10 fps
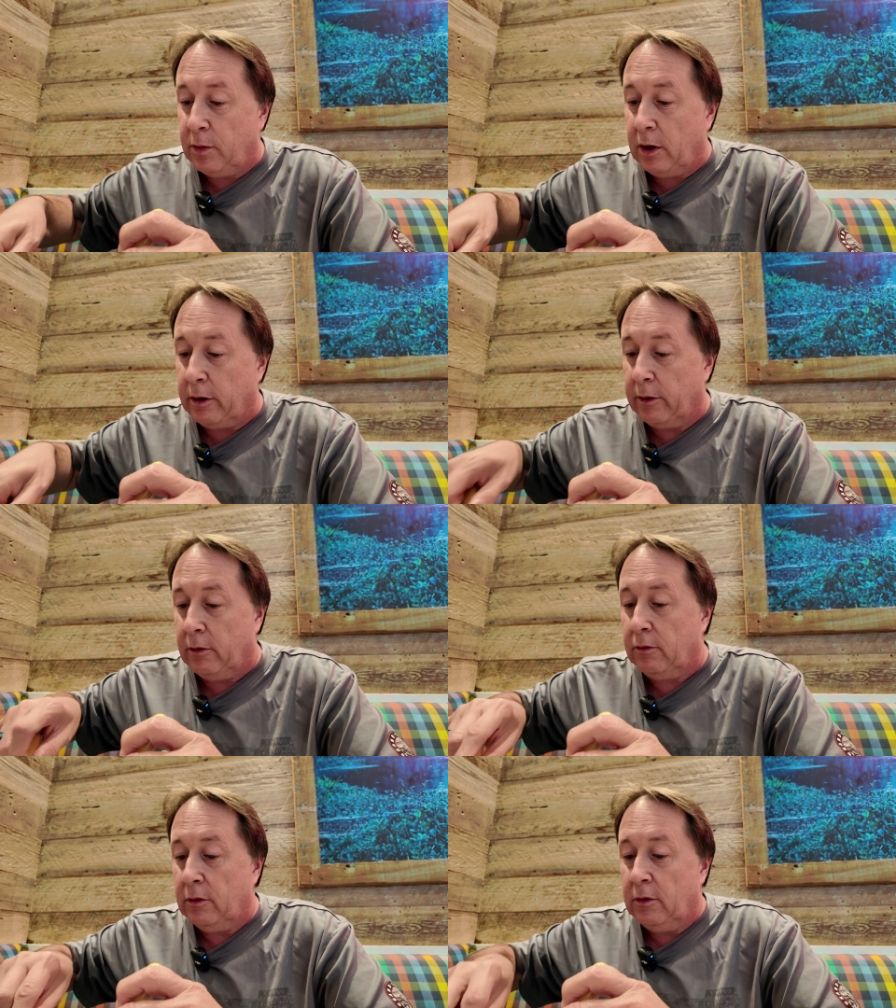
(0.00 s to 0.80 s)

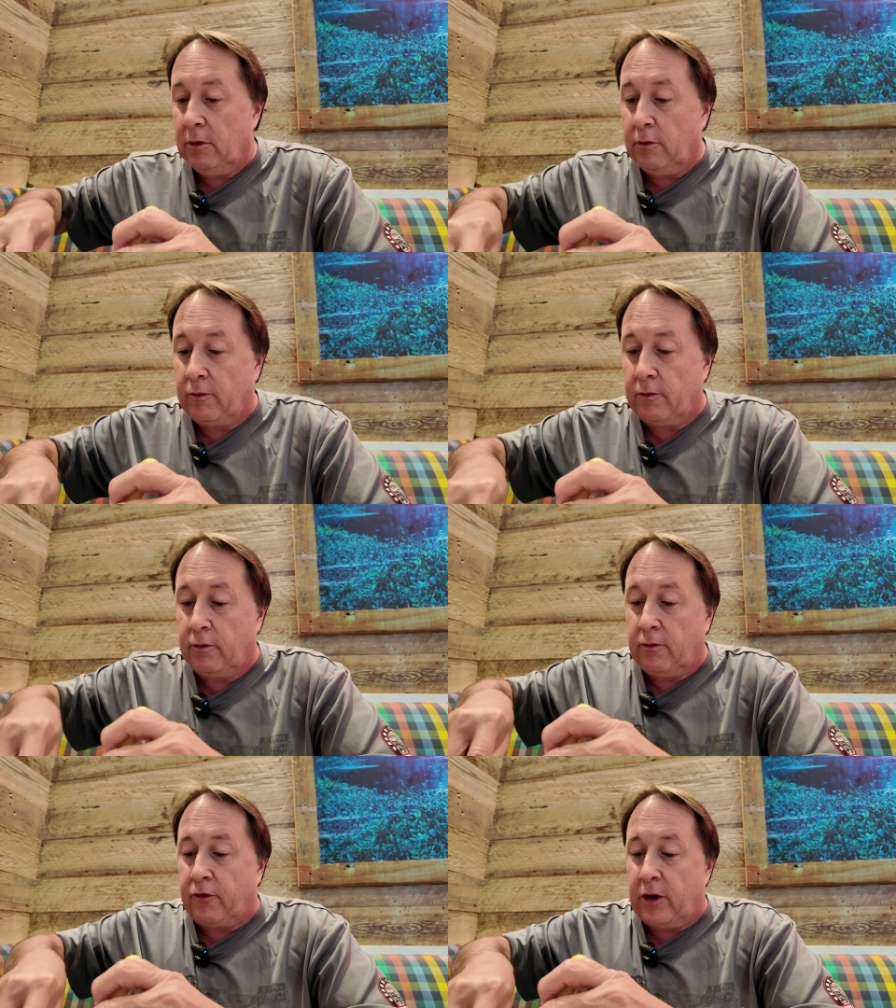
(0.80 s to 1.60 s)
boil
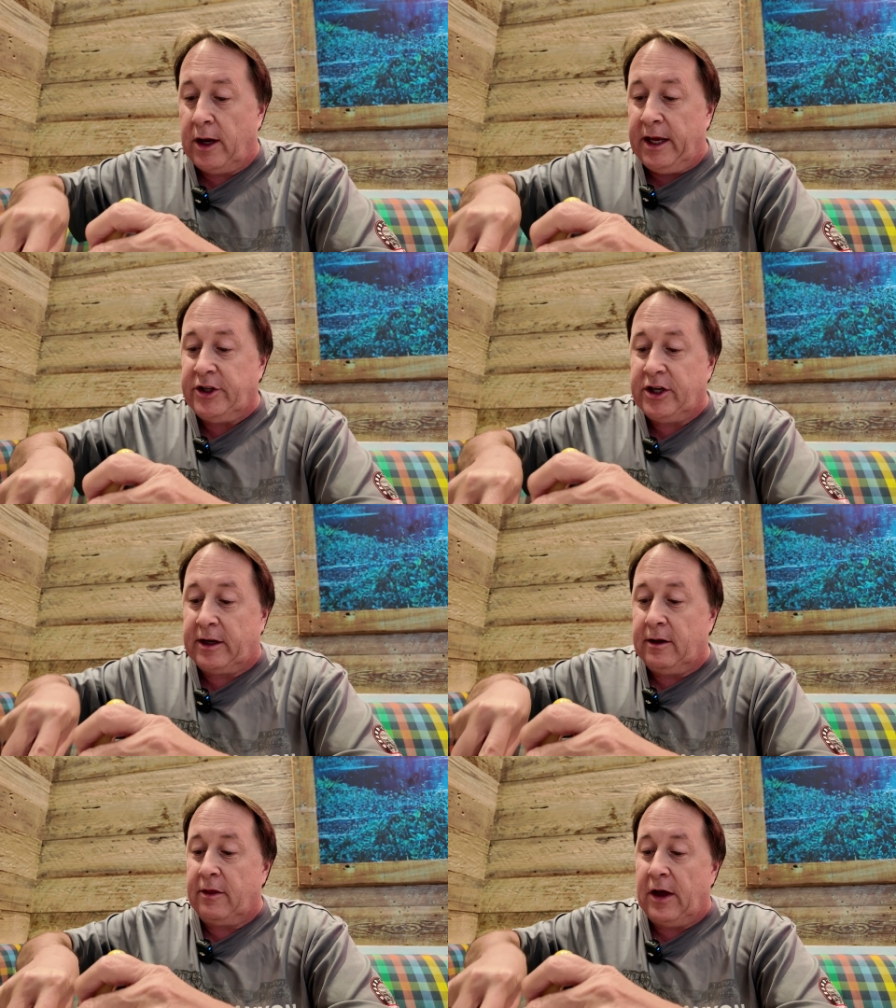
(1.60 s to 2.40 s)
fried
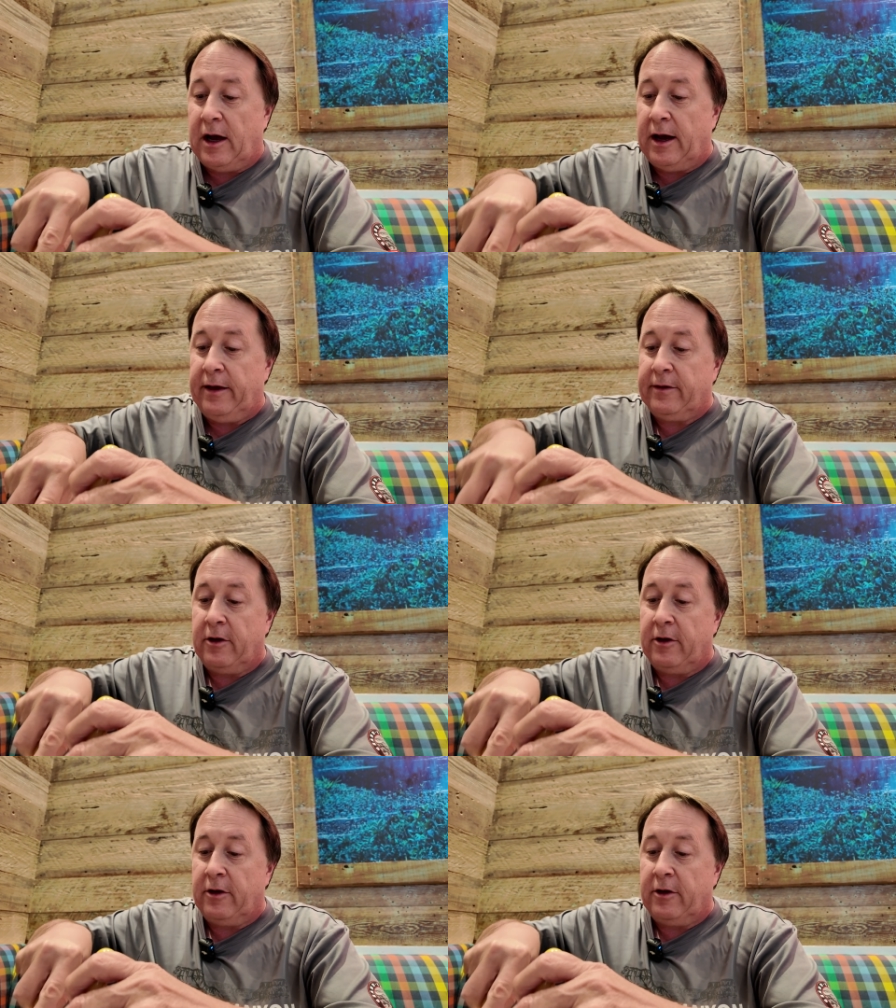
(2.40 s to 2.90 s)
chicken thighs.